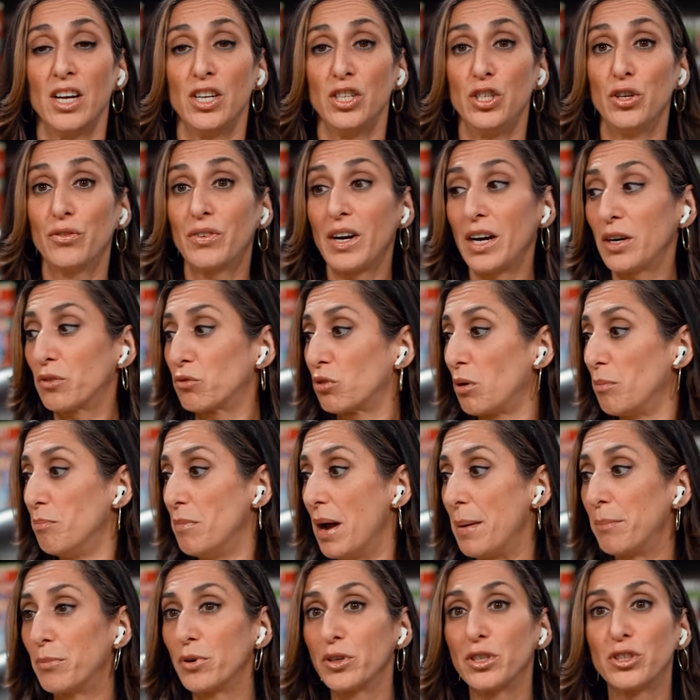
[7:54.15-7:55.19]
You've got to
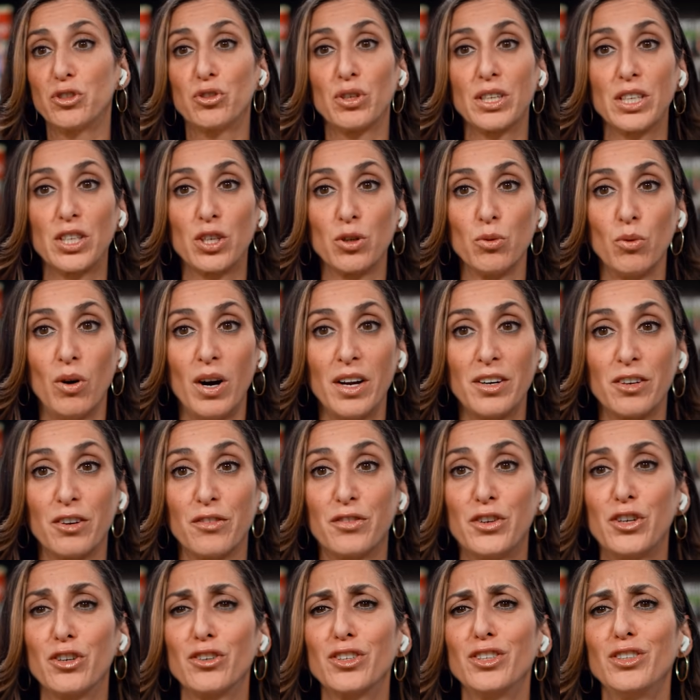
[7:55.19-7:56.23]
remember to drink your water.
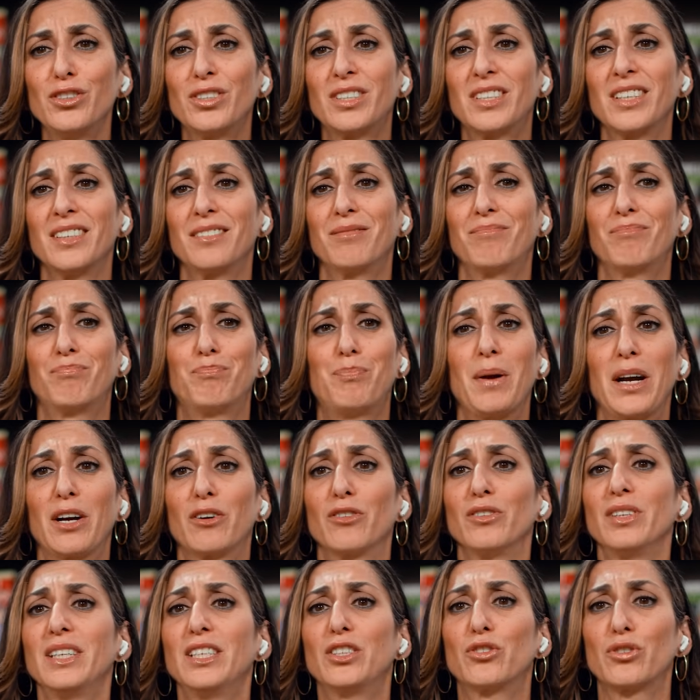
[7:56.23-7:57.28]
If you're used to
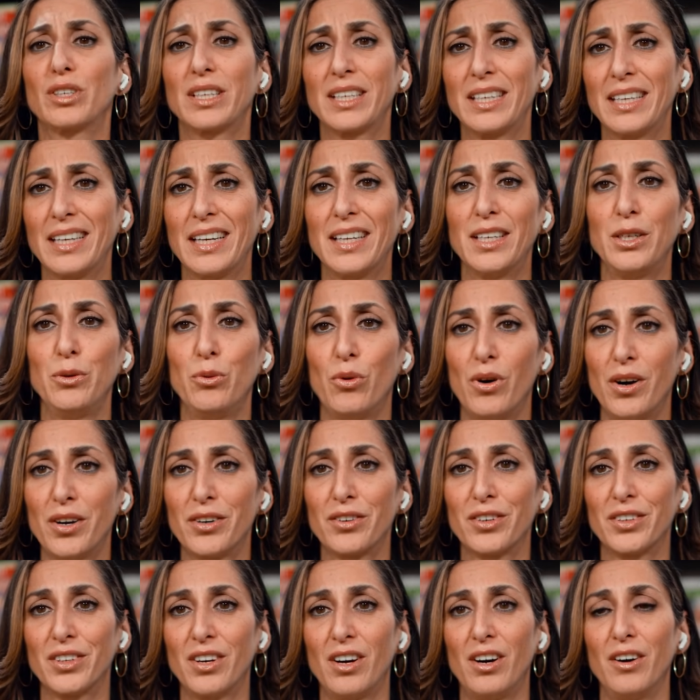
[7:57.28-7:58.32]
barely drinking any
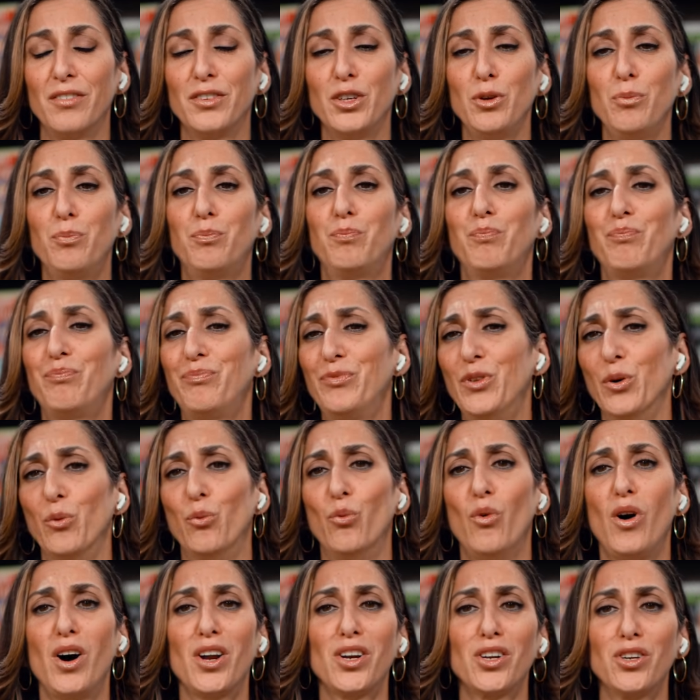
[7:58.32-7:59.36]
water at all, the
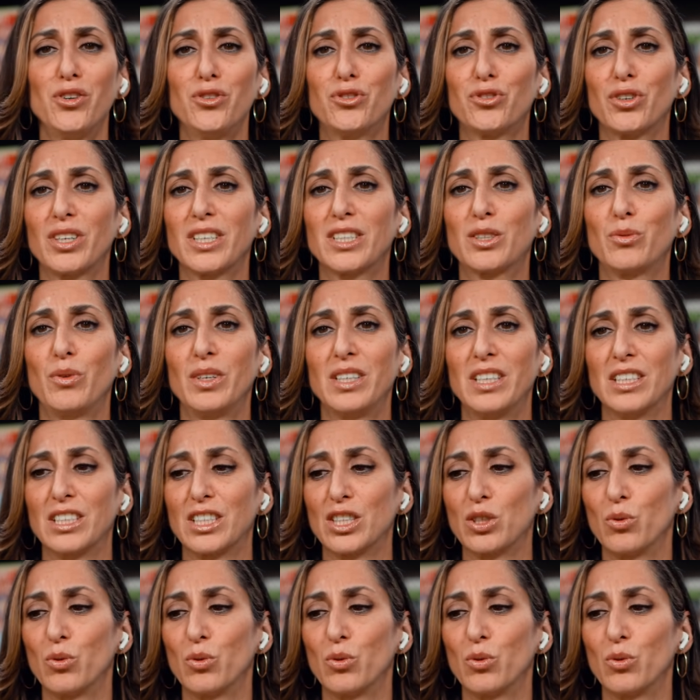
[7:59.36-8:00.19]
water you drink is what you